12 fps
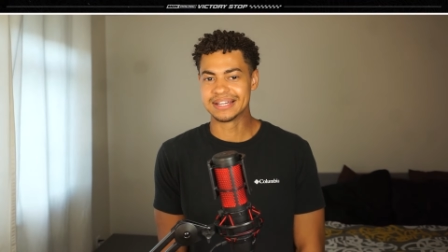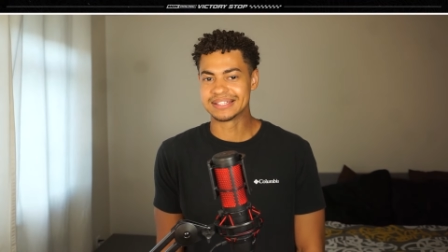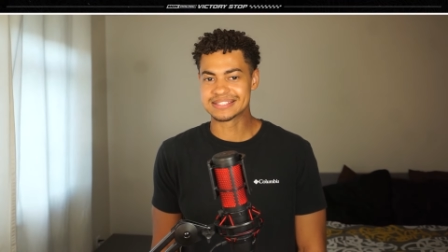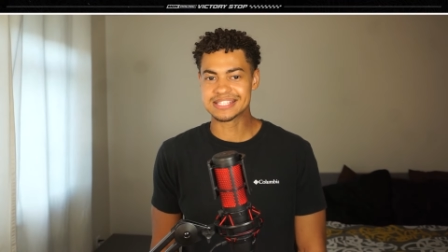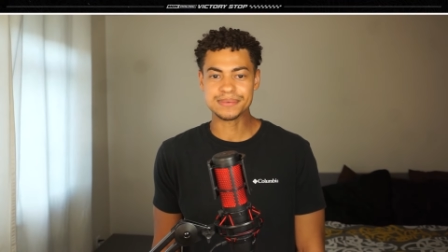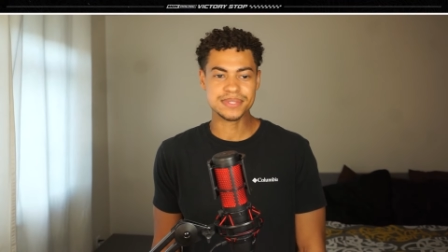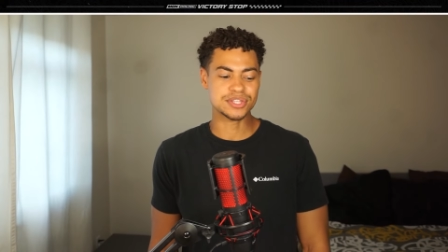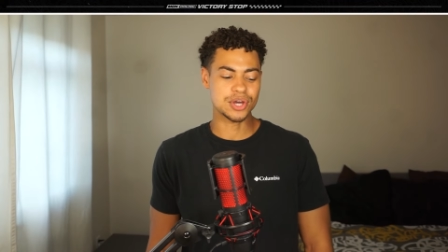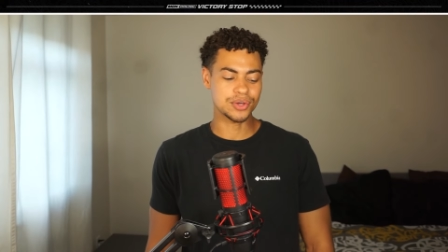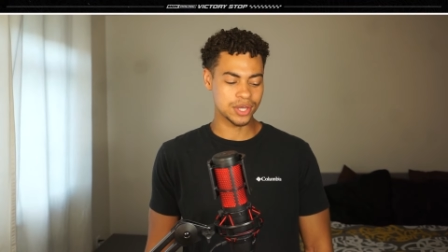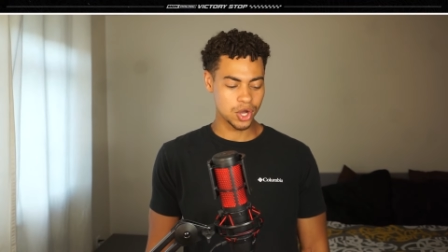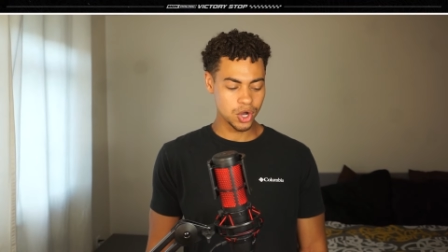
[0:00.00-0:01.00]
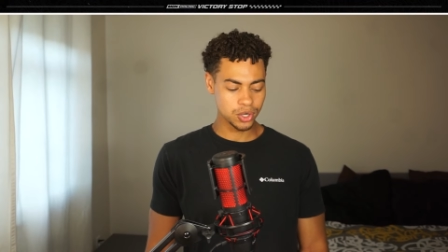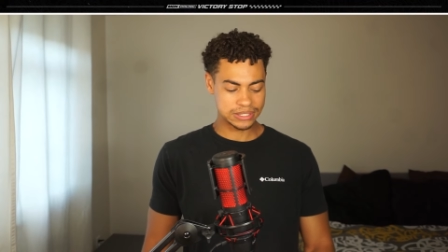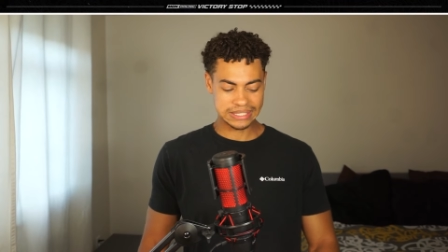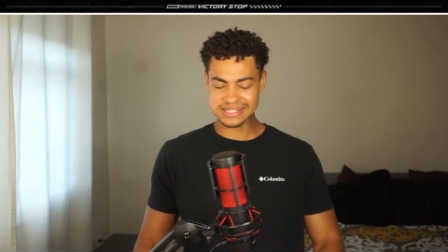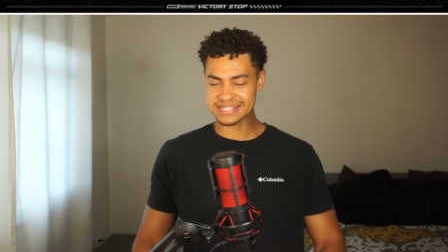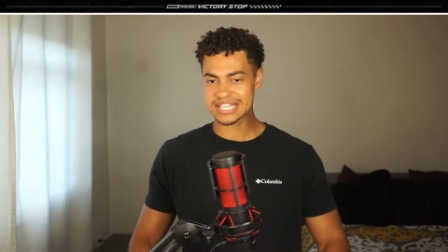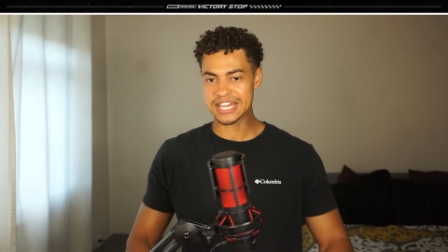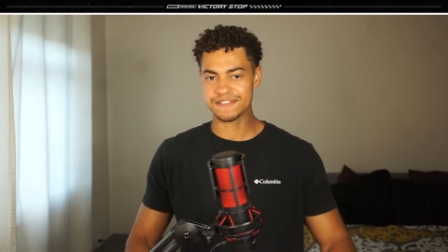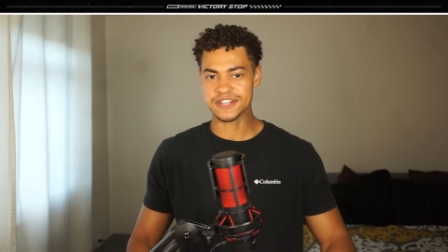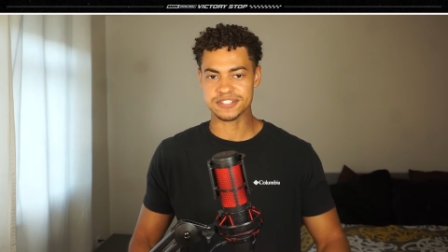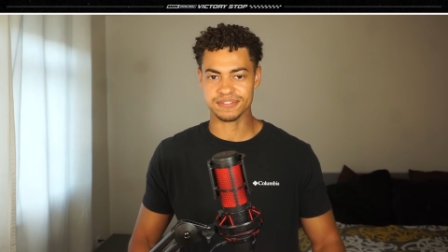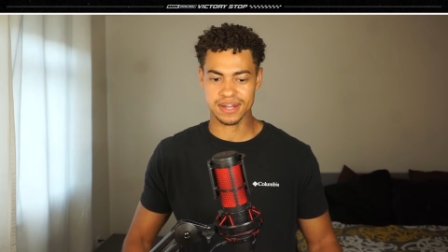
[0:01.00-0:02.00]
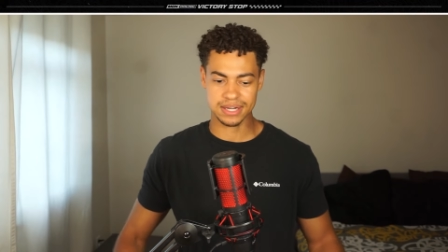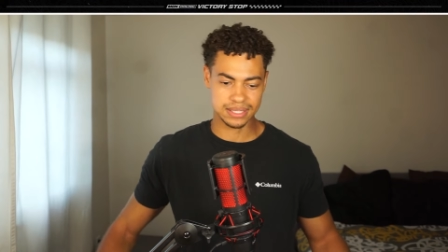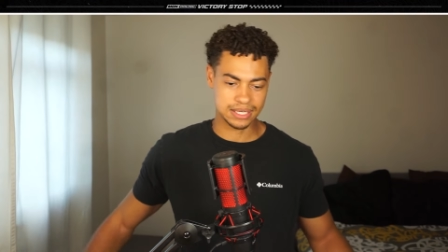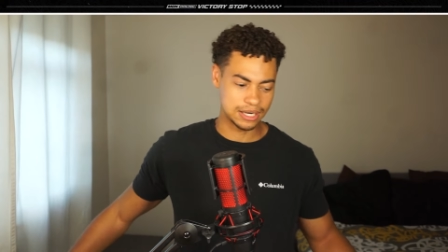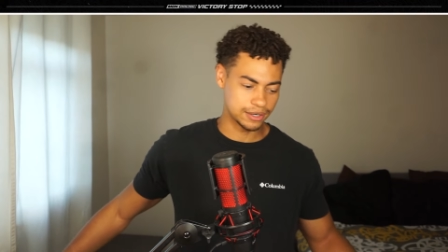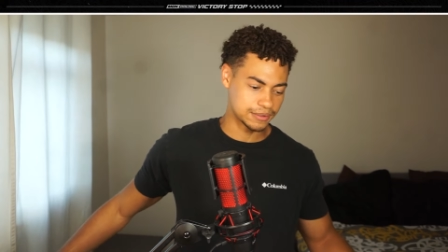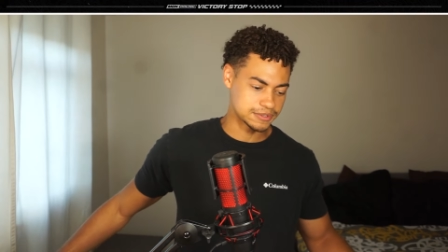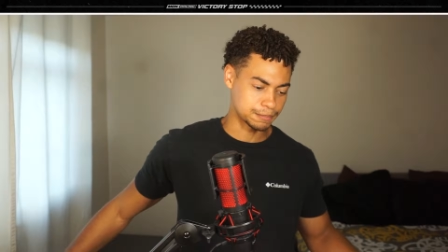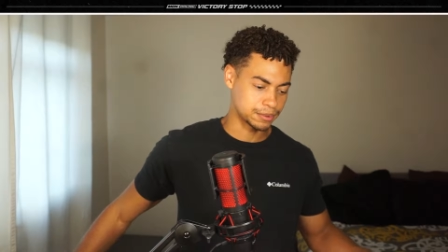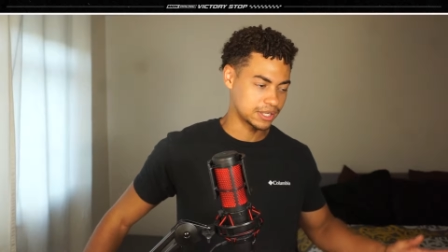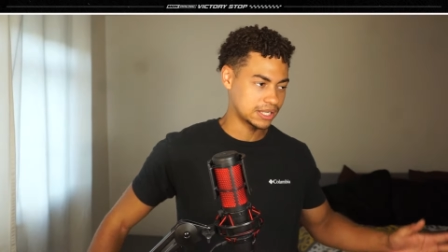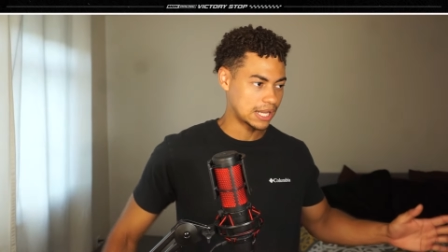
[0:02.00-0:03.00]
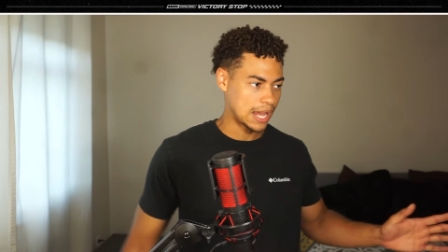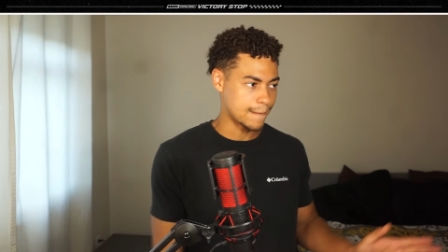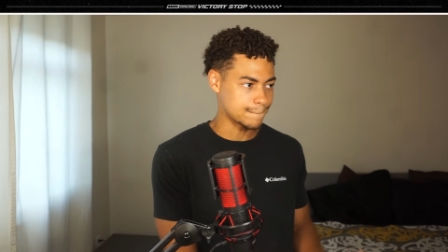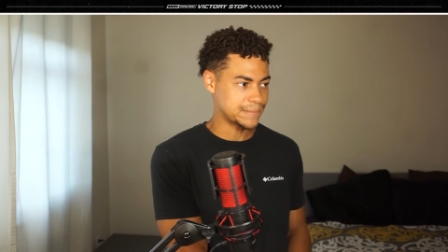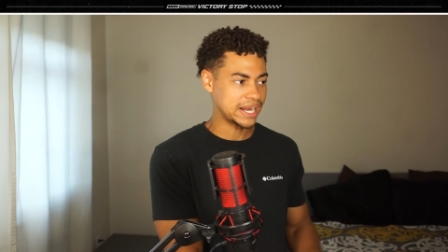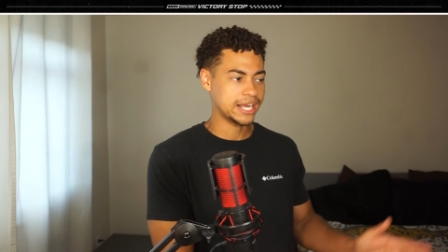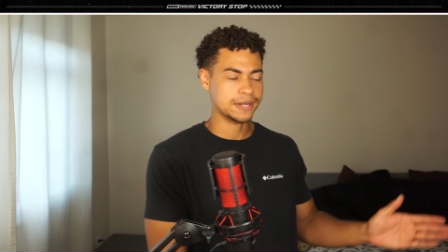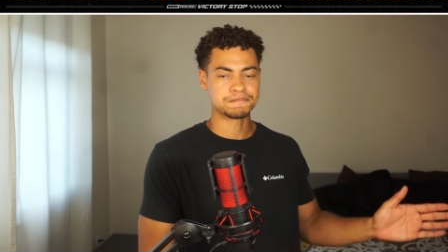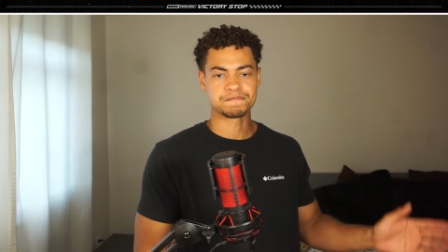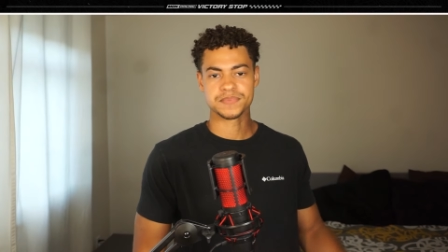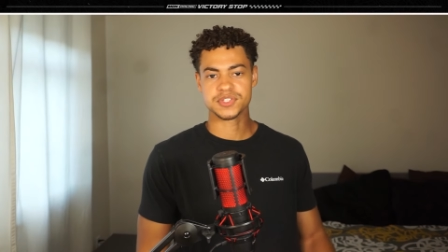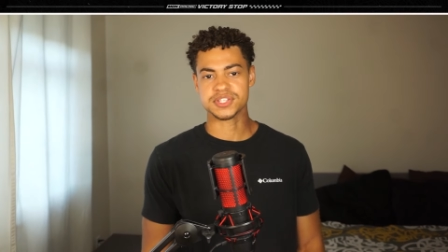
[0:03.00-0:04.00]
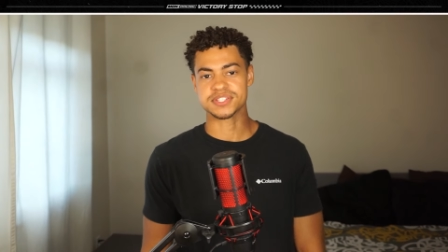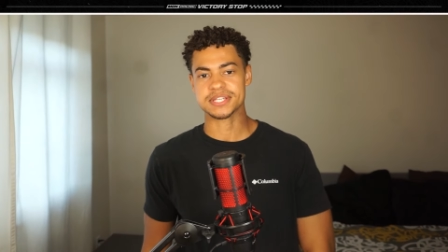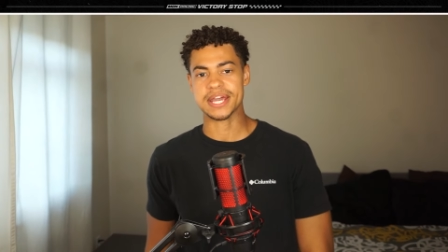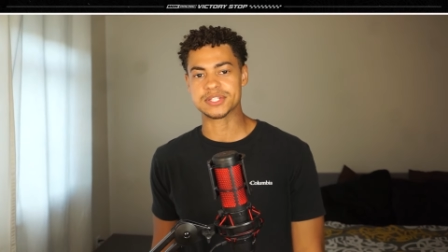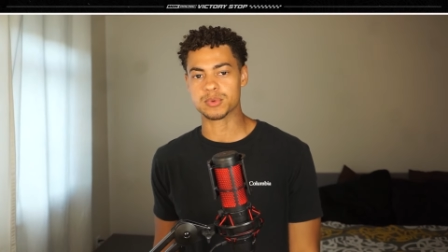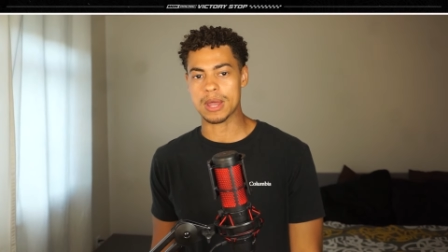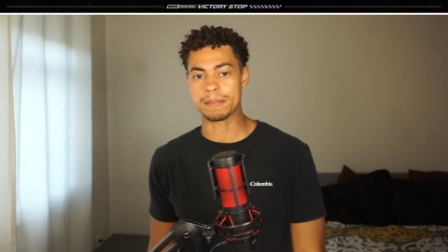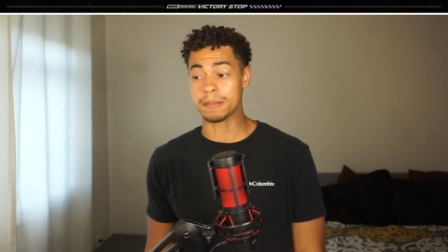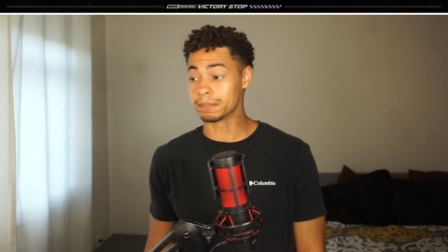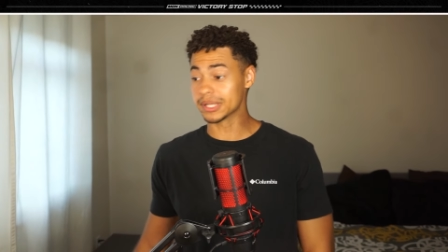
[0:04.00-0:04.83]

seems as though that, oh, he's safe, he's fine. And then here comes Blaney and bam, just sideswiping.